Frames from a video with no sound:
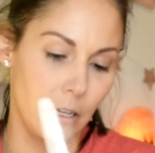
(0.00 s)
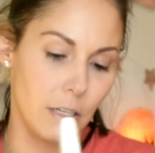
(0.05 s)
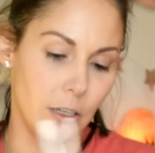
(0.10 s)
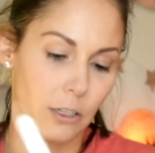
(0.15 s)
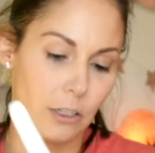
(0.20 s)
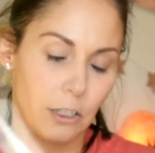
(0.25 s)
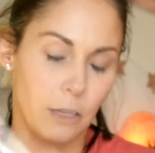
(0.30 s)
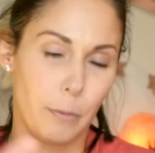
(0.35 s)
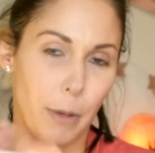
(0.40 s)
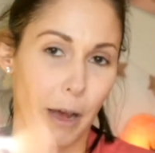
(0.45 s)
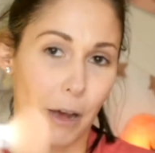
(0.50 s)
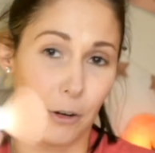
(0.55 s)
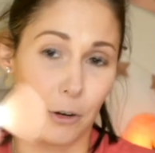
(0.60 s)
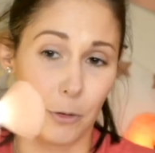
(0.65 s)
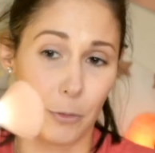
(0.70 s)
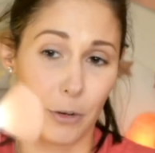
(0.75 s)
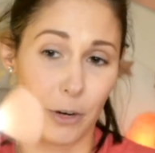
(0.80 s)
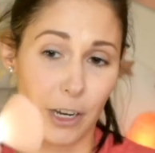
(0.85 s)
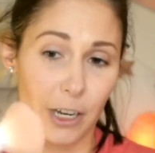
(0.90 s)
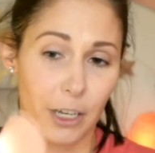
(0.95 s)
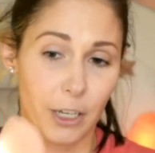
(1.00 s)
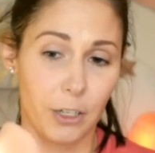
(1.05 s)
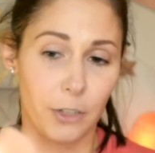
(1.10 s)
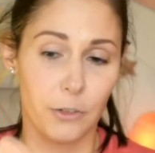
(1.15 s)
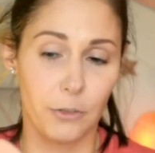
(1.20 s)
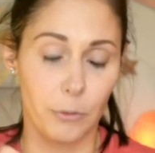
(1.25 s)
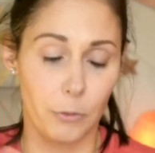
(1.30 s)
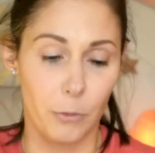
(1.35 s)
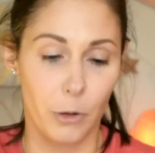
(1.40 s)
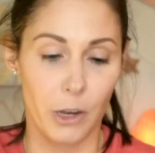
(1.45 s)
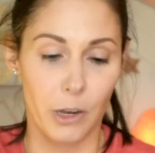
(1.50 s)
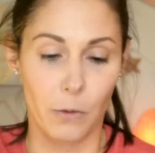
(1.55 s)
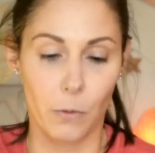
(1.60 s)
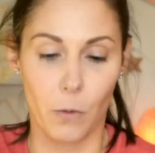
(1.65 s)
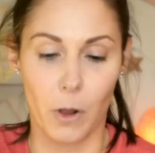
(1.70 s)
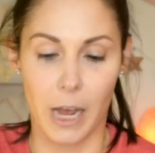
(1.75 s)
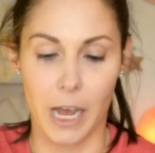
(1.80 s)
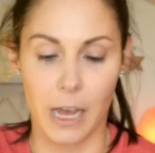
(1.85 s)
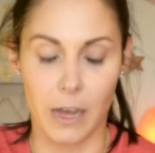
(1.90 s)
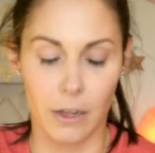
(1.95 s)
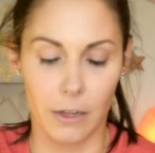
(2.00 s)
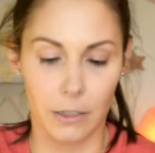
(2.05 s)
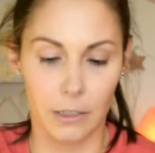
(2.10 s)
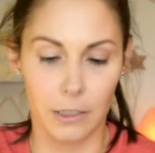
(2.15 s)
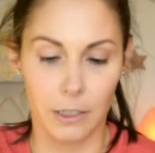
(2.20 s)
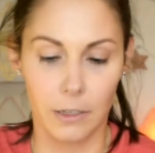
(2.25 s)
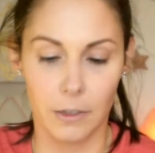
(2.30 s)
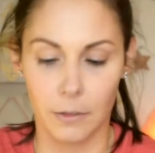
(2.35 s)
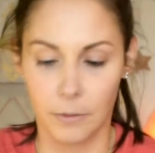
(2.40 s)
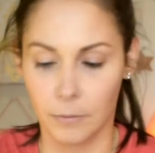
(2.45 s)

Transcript: just a powder brush from Wet n Wild.